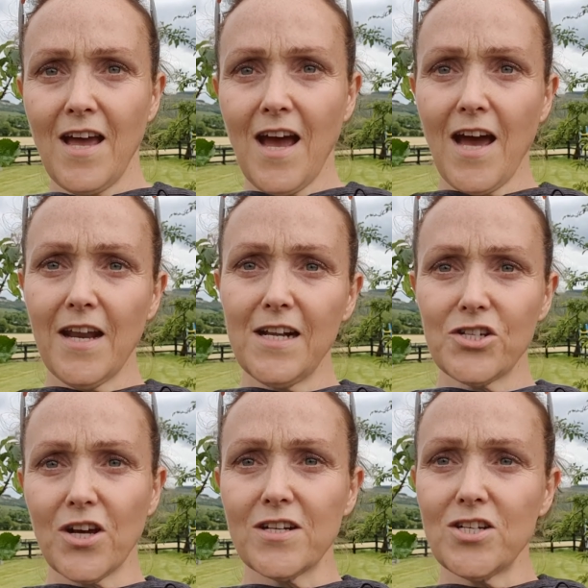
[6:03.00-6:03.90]
And I'll
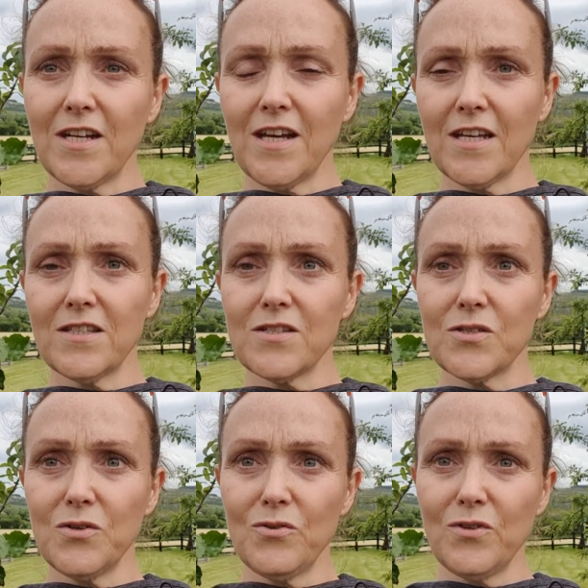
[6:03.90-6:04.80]
chat to you again
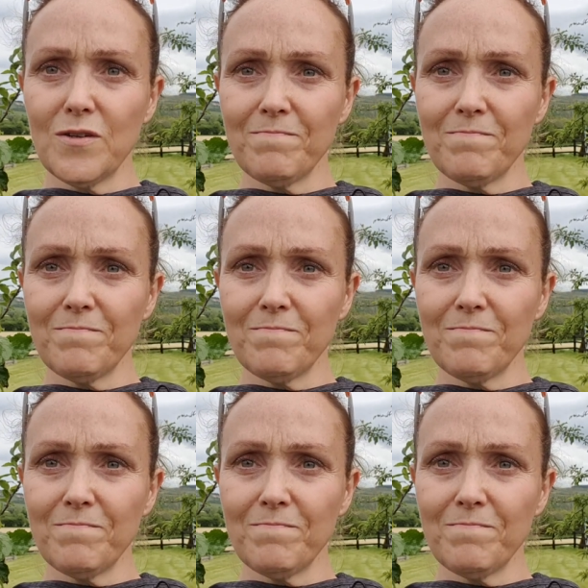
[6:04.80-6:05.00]
soon.